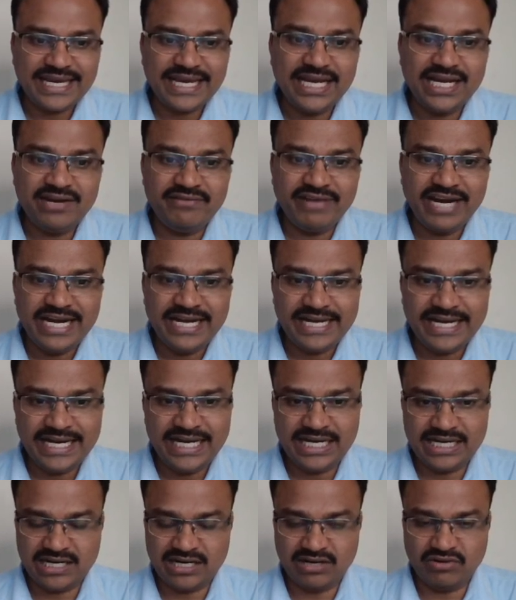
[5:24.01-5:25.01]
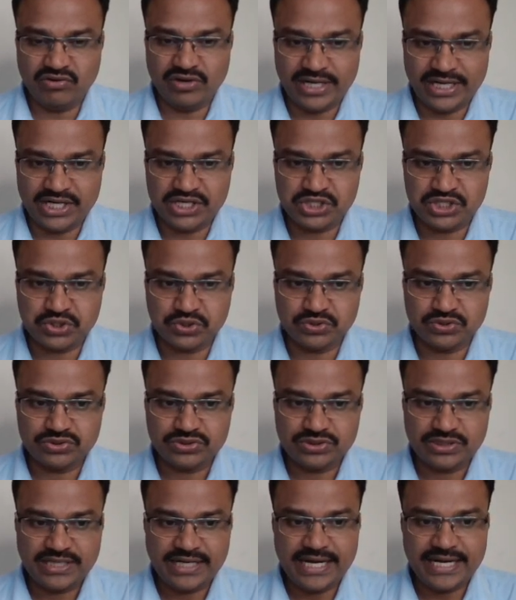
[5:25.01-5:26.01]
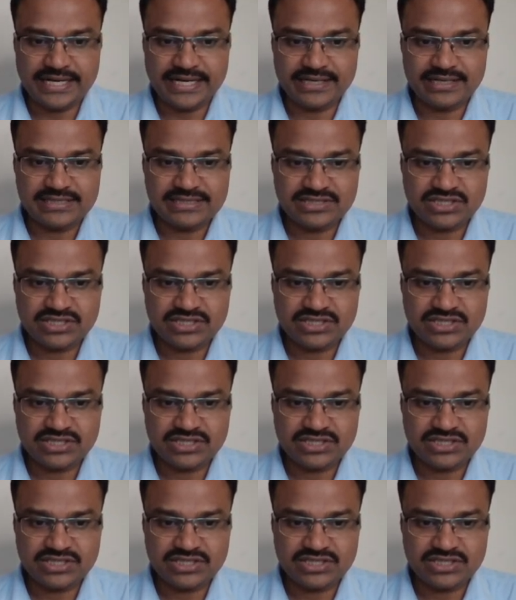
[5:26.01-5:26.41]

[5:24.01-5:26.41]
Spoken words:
inventory turnover ratio, right?